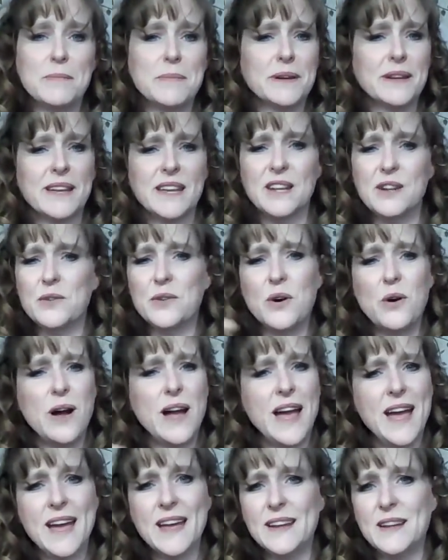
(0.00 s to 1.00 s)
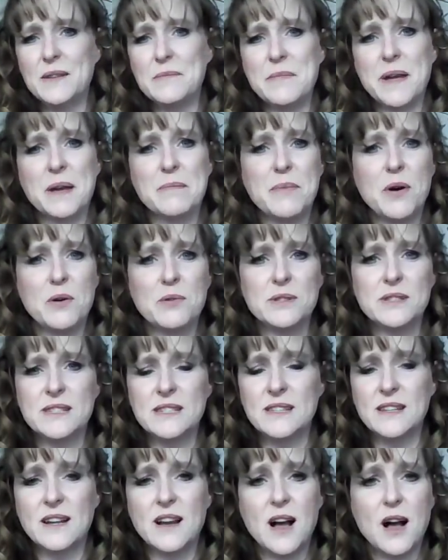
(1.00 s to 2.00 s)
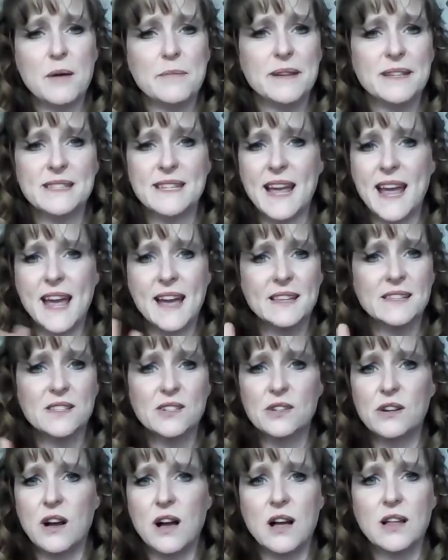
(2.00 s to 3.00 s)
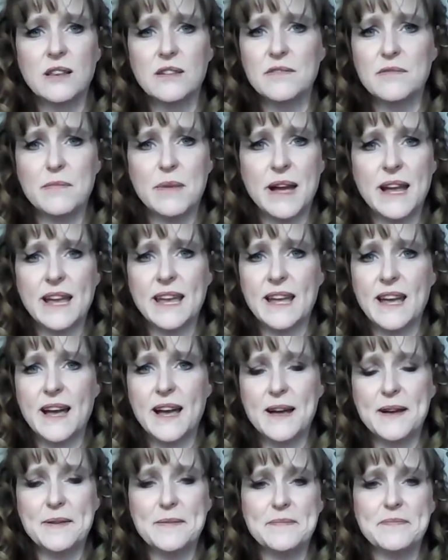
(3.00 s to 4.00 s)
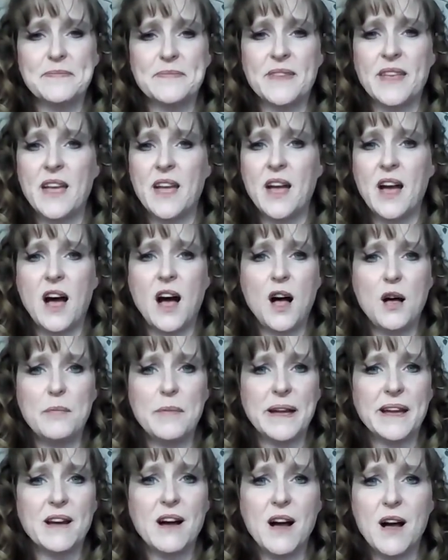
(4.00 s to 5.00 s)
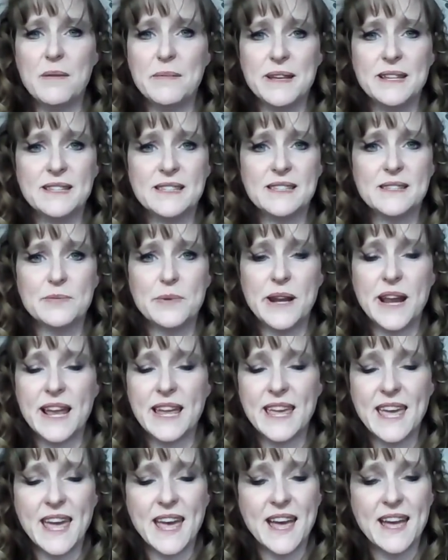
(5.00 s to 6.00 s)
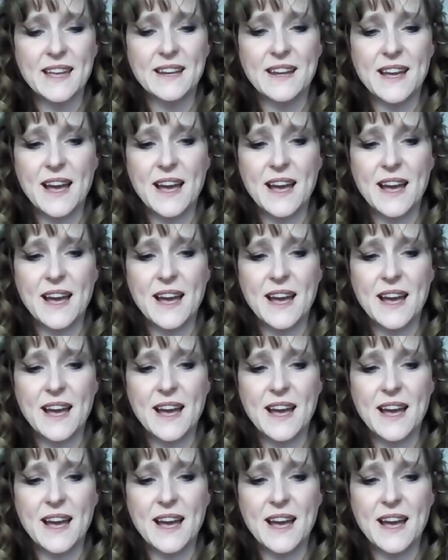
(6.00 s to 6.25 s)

But you know, go ahead and make posts in the comments. I answer all of my um, all my comments when I can.